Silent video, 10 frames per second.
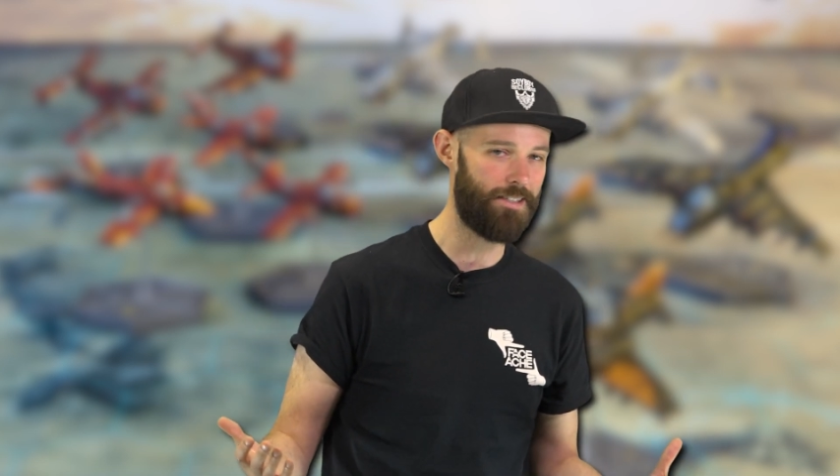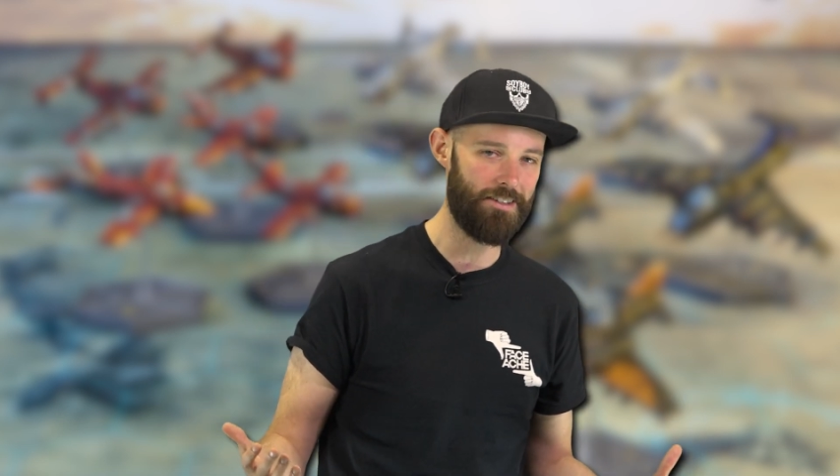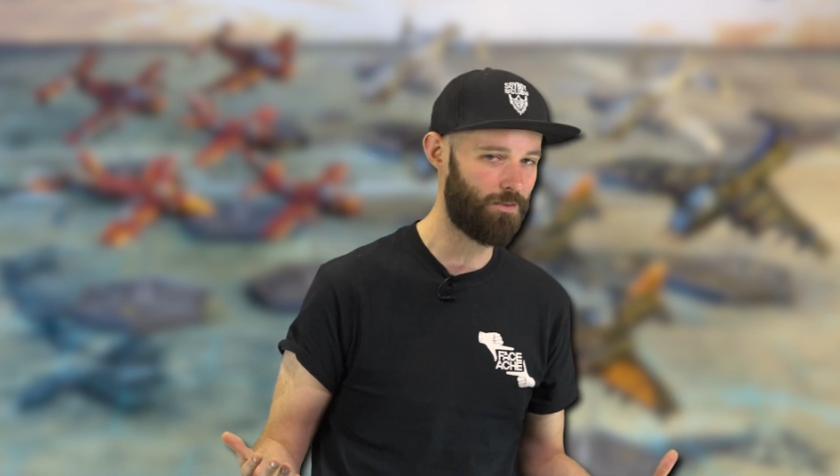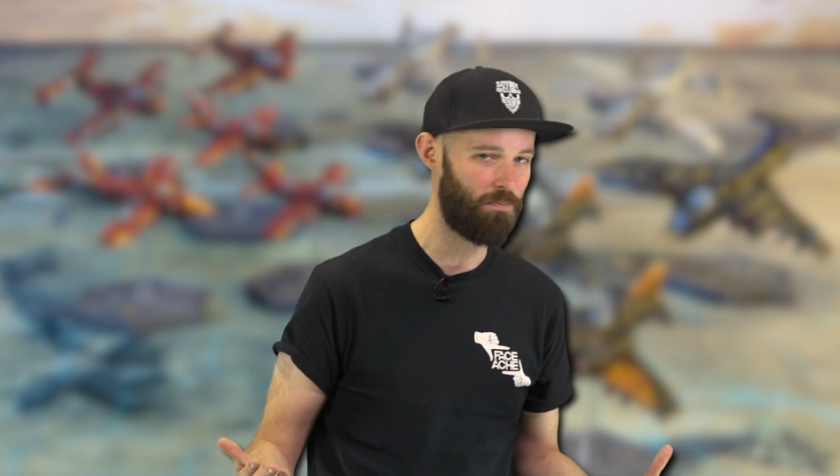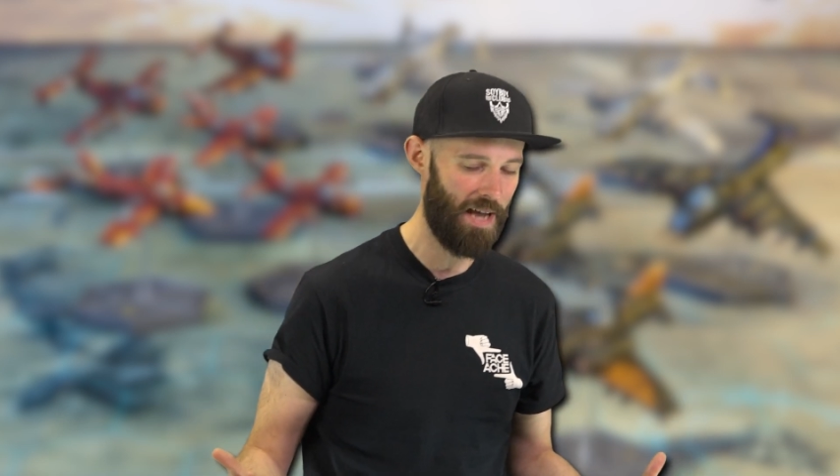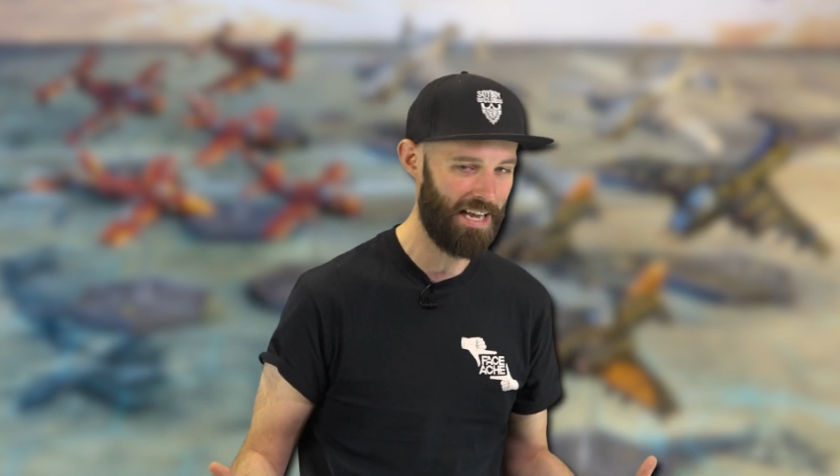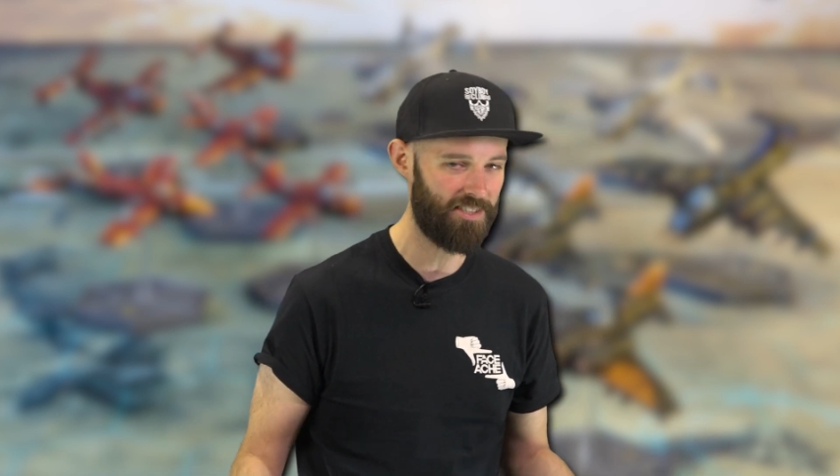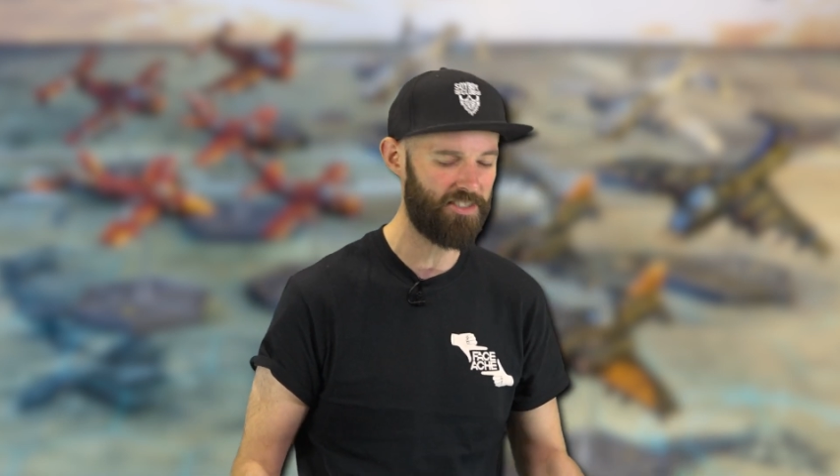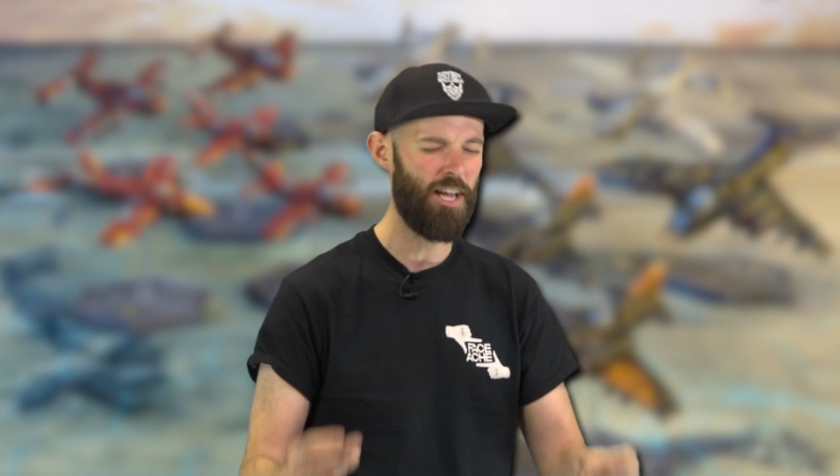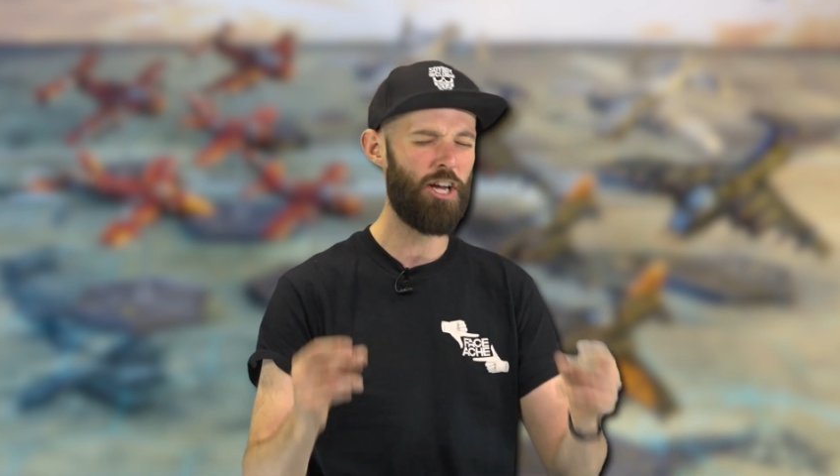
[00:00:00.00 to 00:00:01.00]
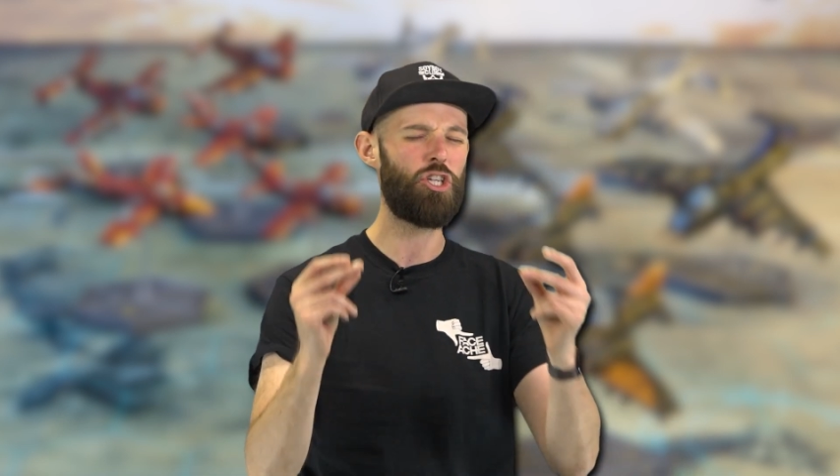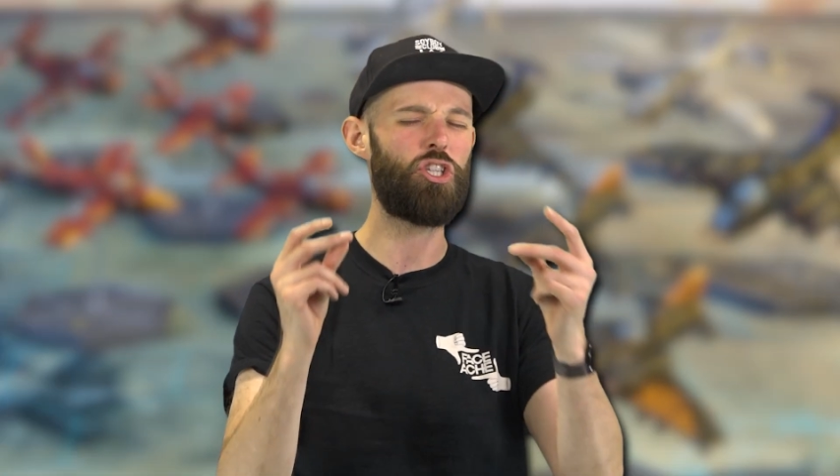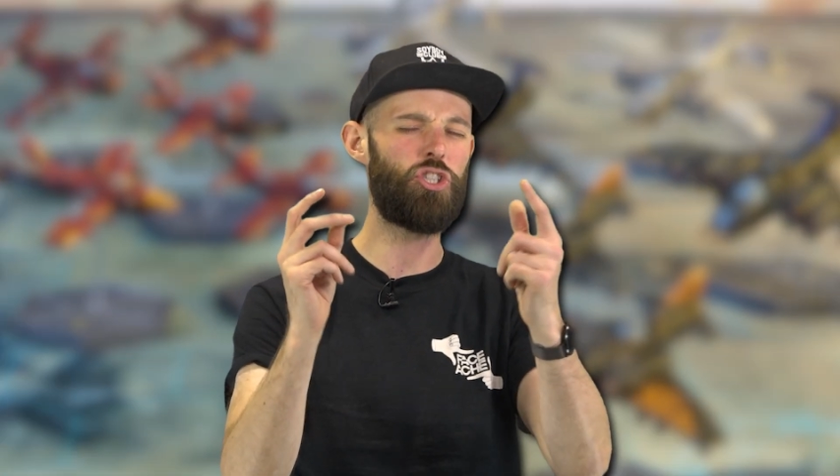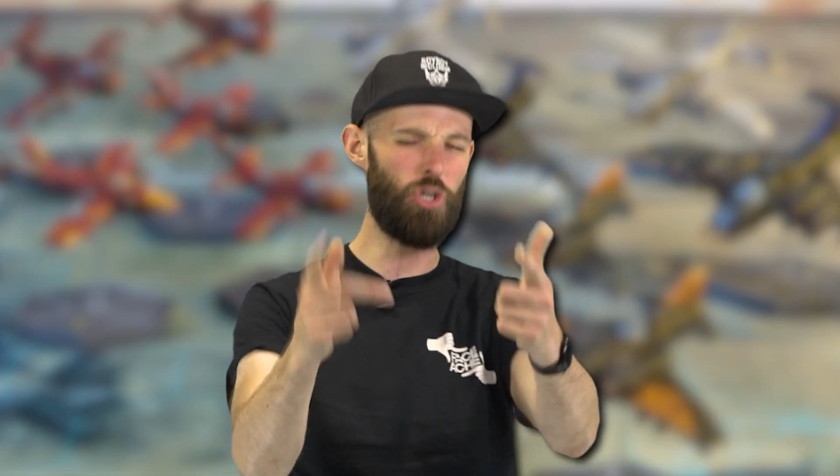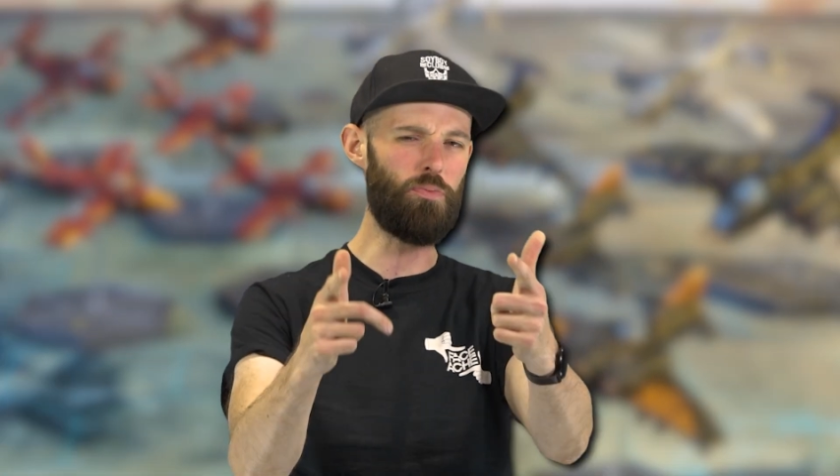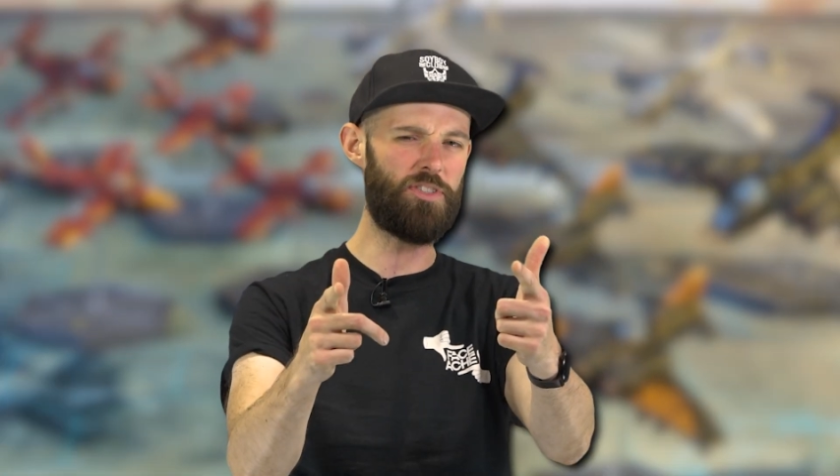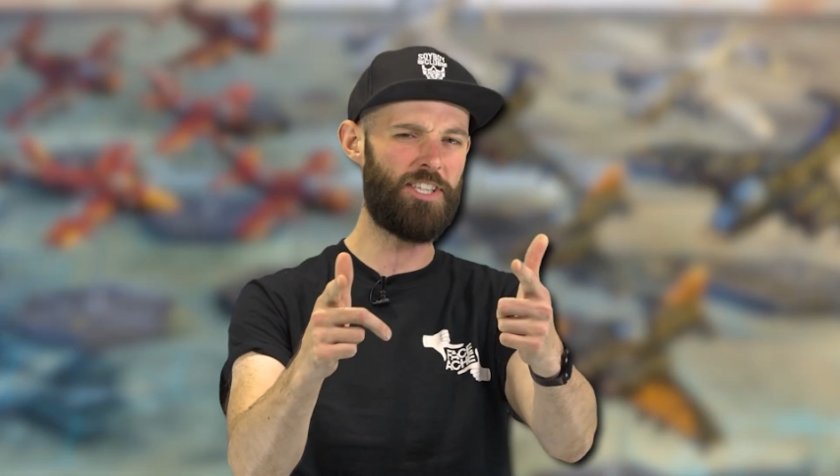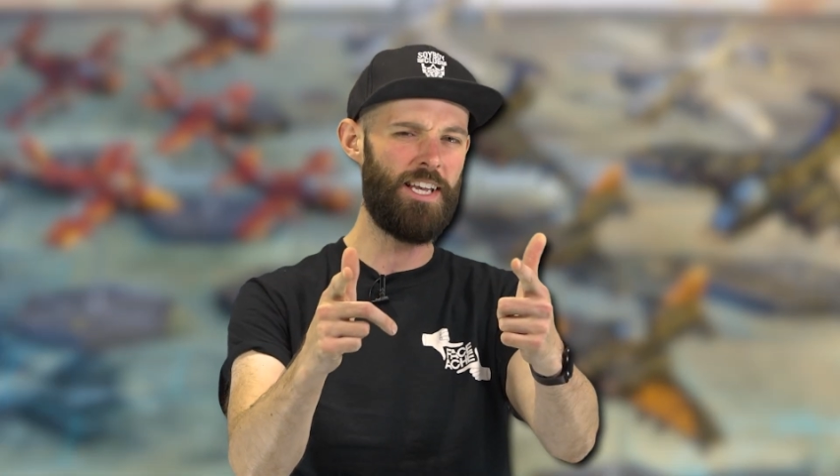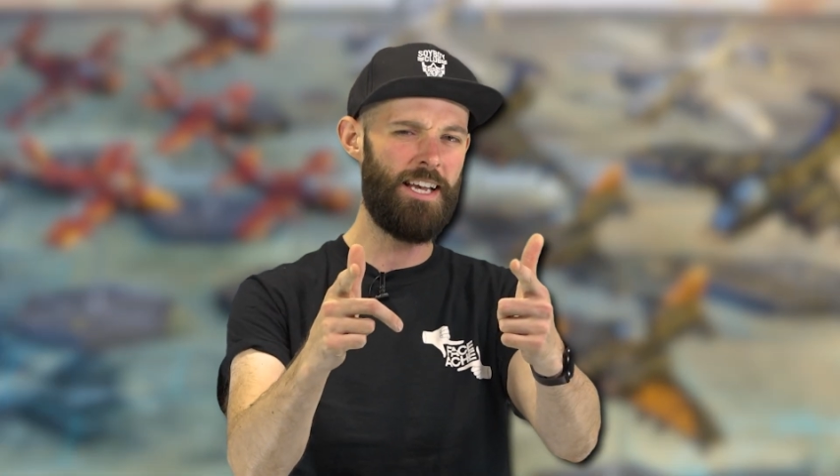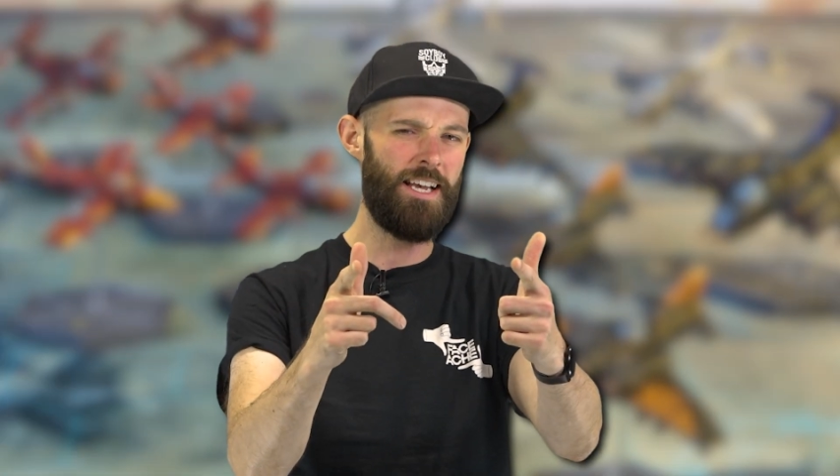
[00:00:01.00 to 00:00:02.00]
does best: shoot.